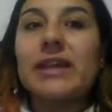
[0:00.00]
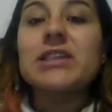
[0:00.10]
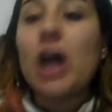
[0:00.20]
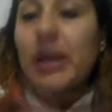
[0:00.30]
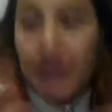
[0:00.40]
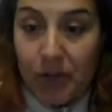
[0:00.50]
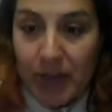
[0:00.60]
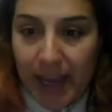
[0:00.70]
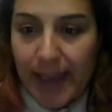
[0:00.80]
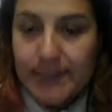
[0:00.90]
It's not in every
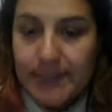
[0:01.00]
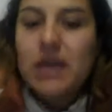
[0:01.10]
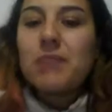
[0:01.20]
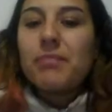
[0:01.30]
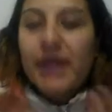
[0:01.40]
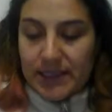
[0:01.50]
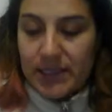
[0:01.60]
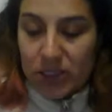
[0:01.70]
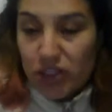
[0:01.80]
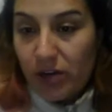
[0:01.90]
case, but
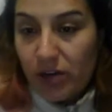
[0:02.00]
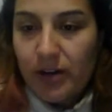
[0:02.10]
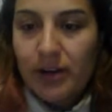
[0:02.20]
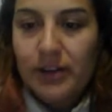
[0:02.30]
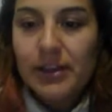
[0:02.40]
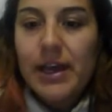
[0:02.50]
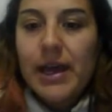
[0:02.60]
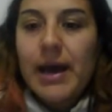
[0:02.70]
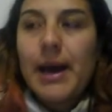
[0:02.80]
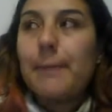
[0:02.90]
it's a general
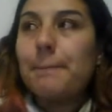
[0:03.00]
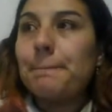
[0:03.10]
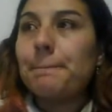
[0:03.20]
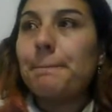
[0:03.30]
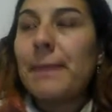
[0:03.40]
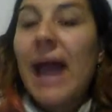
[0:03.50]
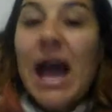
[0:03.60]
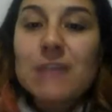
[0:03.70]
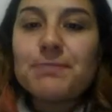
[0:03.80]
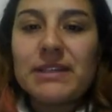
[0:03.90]

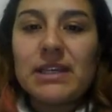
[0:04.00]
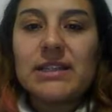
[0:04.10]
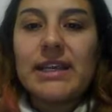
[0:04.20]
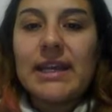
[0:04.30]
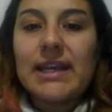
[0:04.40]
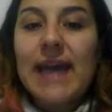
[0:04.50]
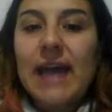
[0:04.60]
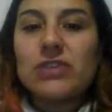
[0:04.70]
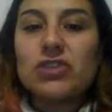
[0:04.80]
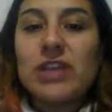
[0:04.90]
aspect that he
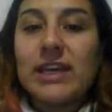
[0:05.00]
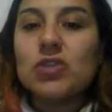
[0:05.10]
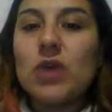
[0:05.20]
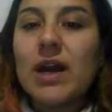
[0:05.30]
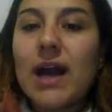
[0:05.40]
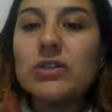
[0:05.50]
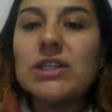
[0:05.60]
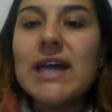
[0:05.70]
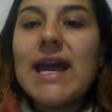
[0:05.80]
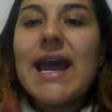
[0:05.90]
had to take into account.
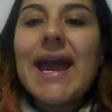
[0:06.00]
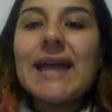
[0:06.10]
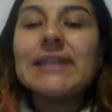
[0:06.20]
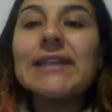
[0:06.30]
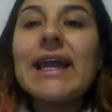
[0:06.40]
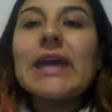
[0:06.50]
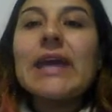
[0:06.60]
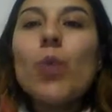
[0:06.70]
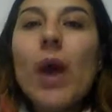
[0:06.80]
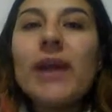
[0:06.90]
And he
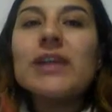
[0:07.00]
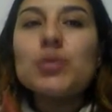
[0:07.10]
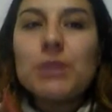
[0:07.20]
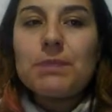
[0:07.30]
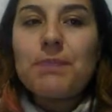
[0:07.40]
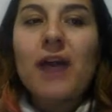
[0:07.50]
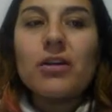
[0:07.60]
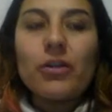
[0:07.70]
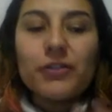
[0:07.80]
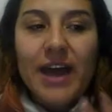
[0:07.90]
wanted to be
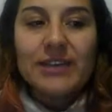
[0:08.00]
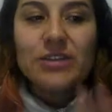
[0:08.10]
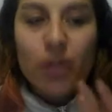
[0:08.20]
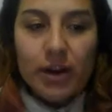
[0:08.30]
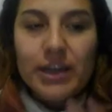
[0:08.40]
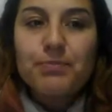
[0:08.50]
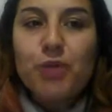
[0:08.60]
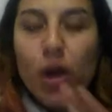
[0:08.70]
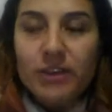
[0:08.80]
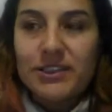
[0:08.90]
part of that learning
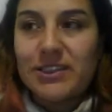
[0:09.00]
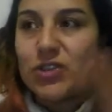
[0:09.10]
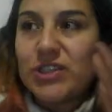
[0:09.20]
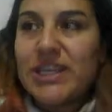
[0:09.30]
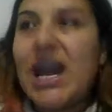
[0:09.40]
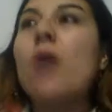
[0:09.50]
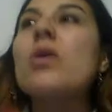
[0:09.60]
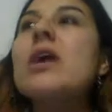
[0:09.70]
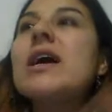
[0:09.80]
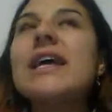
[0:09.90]
process to see
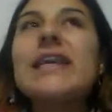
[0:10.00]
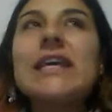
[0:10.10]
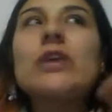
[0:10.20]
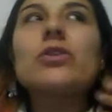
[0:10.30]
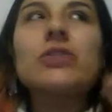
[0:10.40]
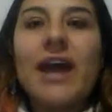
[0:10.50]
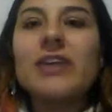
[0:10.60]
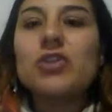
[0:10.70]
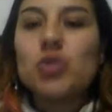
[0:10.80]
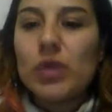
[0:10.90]
how he could
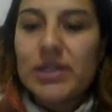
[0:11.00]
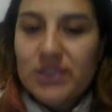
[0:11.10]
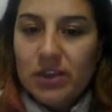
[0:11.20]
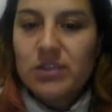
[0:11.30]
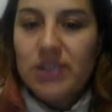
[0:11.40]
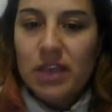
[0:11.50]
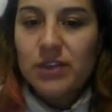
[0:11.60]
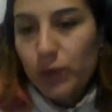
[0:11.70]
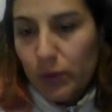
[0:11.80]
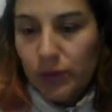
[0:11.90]
get to a
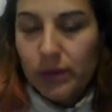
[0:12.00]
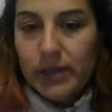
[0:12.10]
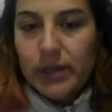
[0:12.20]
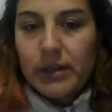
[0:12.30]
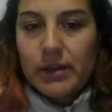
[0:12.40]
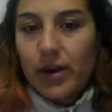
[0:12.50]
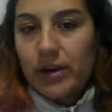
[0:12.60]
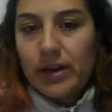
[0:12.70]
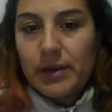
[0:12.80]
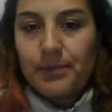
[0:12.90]
successful
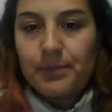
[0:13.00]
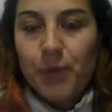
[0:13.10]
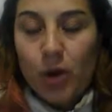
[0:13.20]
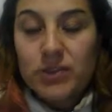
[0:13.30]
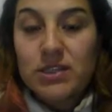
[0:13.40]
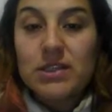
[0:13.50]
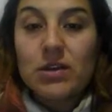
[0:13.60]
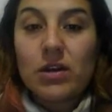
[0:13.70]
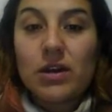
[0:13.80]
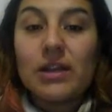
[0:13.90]
learning process,
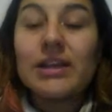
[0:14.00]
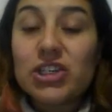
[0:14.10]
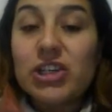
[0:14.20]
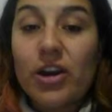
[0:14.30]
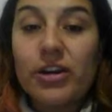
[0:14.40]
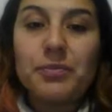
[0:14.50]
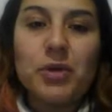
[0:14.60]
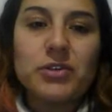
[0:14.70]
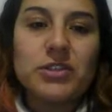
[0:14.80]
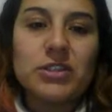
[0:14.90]
English learning
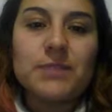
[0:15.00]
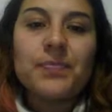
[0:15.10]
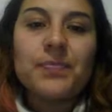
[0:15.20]
process.